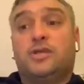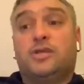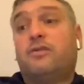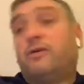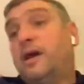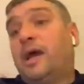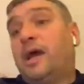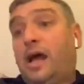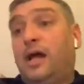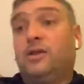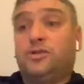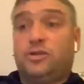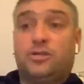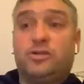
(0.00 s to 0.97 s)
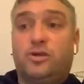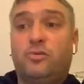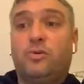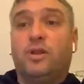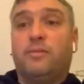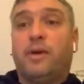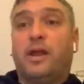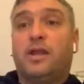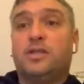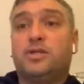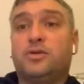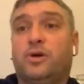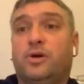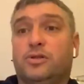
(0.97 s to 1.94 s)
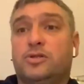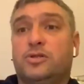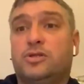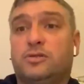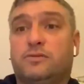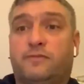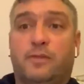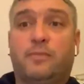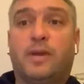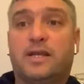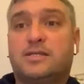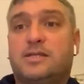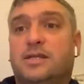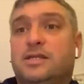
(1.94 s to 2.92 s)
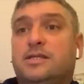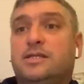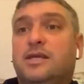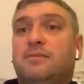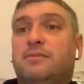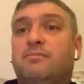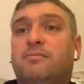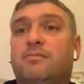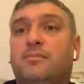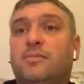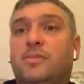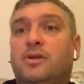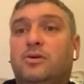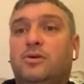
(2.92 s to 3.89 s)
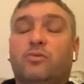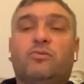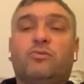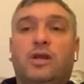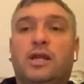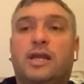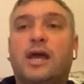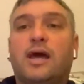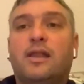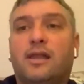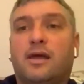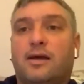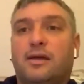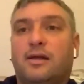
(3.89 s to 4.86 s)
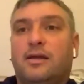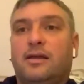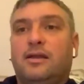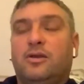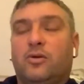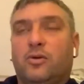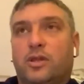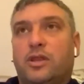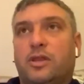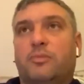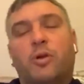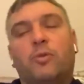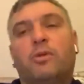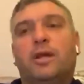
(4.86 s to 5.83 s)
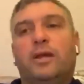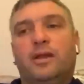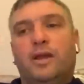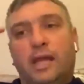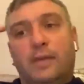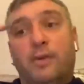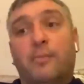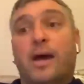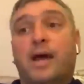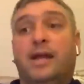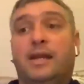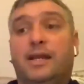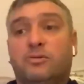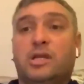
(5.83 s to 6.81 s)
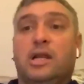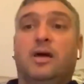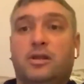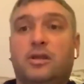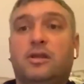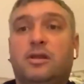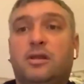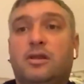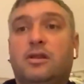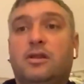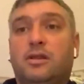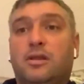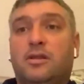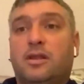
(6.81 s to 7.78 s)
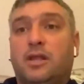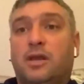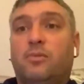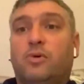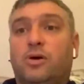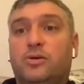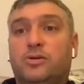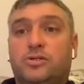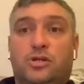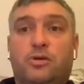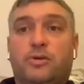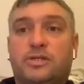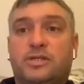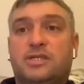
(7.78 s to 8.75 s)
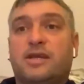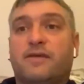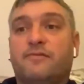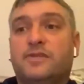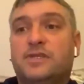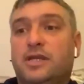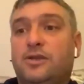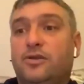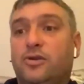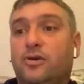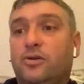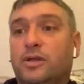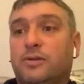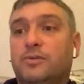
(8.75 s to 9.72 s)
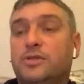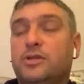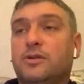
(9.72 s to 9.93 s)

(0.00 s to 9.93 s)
I just said, right, I'll just do what the manager wants for the best of the team. You don't really get that. Probably in my mind, I was a little bit older than I was, as a 17-year-old.